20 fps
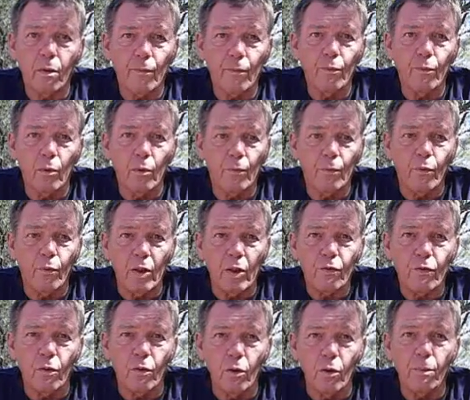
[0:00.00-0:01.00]
for each
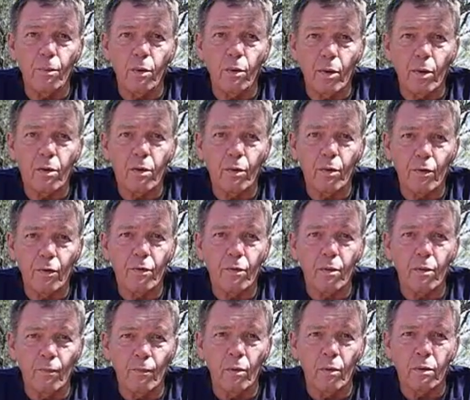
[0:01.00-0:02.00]
loop you increase
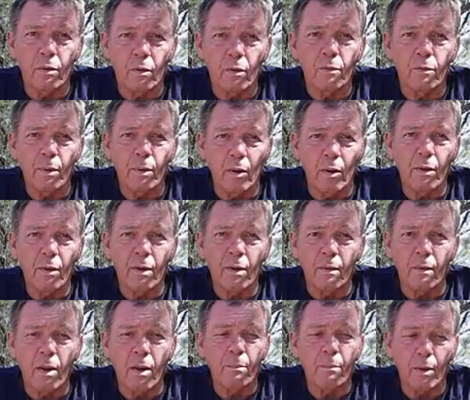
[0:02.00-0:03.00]
the vortex by that
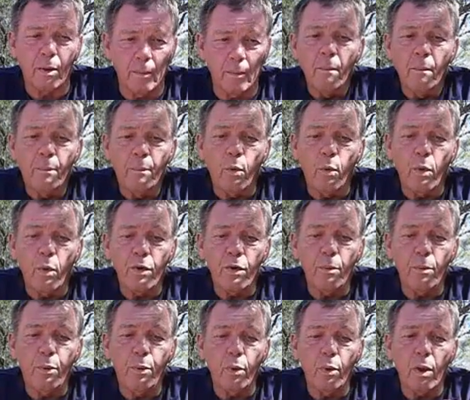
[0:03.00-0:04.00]
number. But when you
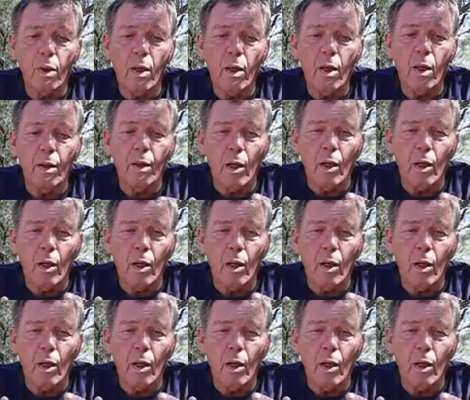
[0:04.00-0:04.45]
put an